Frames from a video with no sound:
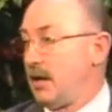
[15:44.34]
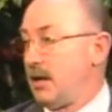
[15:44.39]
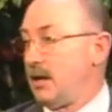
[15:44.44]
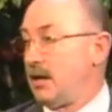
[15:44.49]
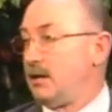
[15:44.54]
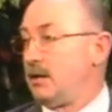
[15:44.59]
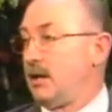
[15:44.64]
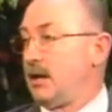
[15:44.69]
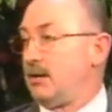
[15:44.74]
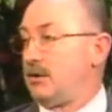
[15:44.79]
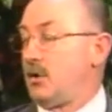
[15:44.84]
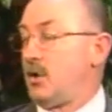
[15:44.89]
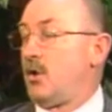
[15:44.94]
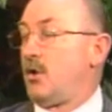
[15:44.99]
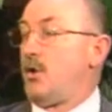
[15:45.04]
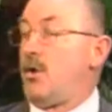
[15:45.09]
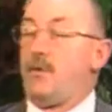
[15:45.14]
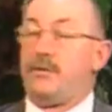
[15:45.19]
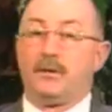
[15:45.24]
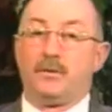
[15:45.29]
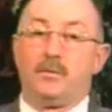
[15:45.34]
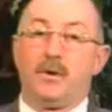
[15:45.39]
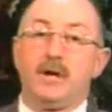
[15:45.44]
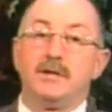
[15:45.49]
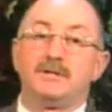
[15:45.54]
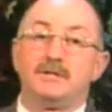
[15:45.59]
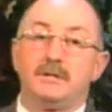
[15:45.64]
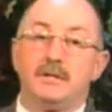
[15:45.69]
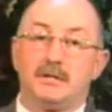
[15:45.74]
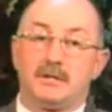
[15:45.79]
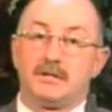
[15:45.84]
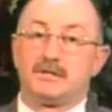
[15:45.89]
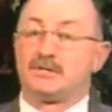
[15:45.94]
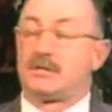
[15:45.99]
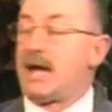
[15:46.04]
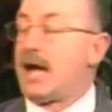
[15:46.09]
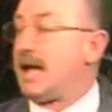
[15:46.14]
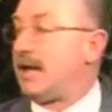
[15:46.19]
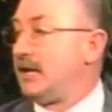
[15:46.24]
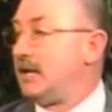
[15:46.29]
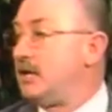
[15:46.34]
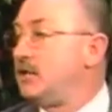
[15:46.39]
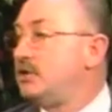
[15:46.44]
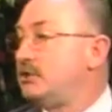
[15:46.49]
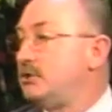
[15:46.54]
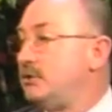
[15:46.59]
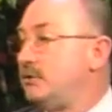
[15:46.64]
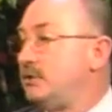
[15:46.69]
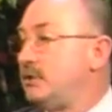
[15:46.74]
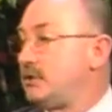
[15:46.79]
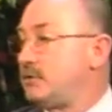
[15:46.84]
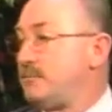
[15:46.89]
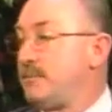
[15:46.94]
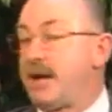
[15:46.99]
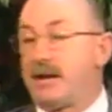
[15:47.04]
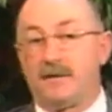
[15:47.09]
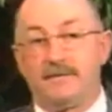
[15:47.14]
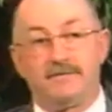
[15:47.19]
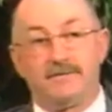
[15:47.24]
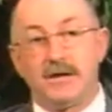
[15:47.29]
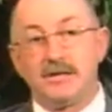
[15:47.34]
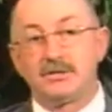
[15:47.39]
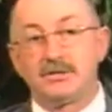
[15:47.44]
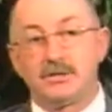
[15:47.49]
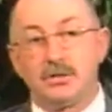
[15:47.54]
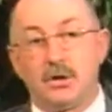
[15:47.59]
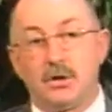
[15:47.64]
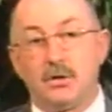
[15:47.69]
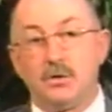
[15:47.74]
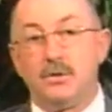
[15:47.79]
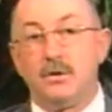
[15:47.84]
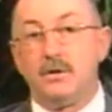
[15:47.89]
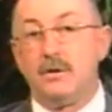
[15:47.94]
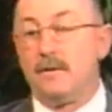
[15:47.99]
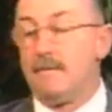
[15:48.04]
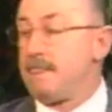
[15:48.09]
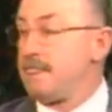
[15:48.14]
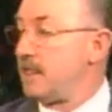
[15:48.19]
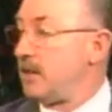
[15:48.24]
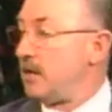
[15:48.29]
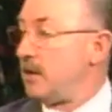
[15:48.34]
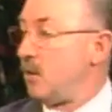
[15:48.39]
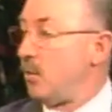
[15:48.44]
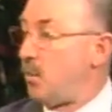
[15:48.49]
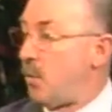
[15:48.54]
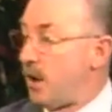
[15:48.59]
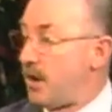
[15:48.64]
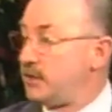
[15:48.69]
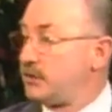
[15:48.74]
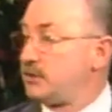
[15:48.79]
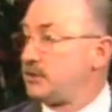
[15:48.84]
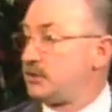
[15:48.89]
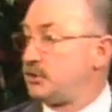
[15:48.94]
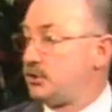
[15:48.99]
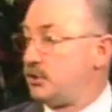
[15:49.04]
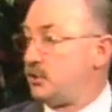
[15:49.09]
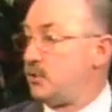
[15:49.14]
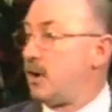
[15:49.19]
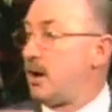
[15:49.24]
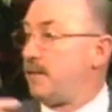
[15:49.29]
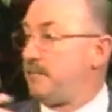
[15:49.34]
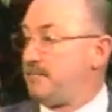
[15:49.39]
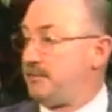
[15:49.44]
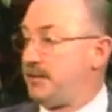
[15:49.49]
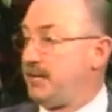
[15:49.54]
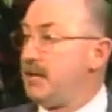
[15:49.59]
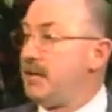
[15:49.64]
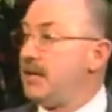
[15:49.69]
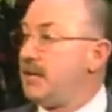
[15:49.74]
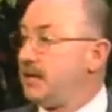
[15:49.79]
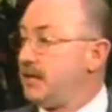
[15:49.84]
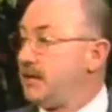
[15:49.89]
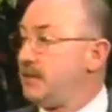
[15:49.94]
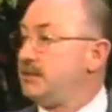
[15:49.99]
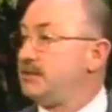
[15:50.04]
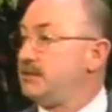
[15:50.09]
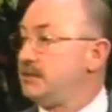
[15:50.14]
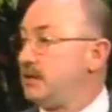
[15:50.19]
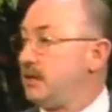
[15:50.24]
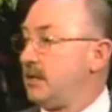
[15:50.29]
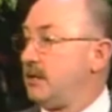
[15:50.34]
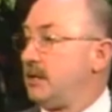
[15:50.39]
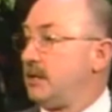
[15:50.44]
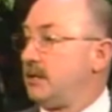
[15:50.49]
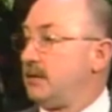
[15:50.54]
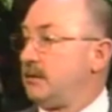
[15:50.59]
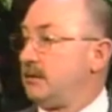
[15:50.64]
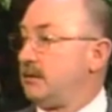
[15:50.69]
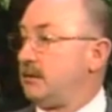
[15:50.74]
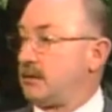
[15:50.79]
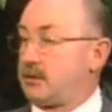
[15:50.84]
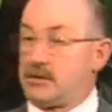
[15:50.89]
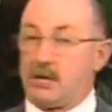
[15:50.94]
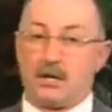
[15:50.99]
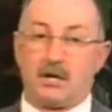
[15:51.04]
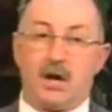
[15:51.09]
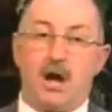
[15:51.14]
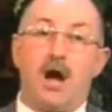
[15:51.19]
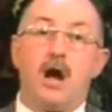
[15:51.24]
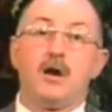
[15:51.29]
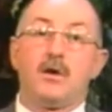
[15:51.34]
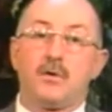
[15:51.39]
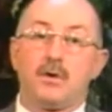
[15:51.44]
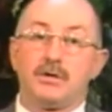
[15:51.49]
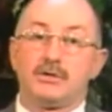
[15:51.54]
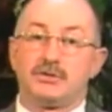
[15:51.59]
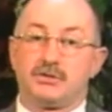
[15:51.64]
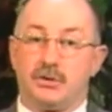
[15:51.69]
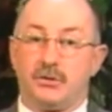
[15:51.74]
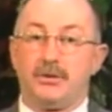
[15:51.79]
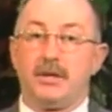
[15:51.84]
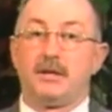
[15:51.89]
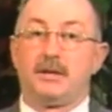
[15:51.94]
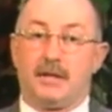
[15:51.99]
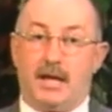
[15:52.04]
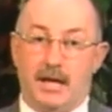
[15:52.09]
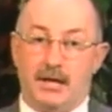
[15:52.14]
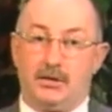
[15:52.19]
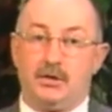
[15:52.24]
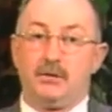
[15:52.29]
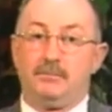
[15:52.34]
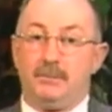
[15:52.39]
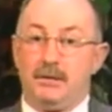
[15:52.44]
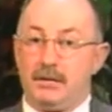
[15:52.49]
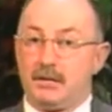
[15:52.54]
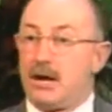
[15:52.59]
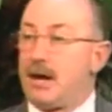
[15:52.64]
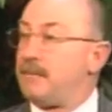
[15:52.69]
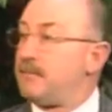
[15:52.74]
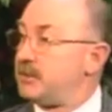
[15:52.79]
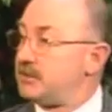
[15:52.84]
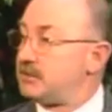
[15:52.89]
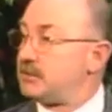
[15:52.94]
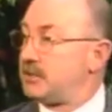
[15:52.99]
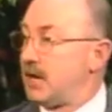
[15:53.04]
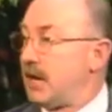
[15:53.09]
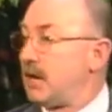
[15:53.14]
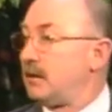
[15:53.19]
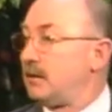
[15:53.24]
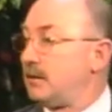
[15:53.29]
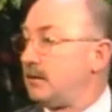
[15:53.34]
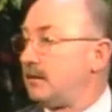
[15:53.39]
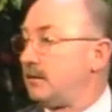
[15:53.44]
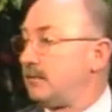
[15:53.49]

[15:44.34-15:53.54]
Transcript: And the only reason that this guy issued this manifesto was to appease the Congress so that they could become a state.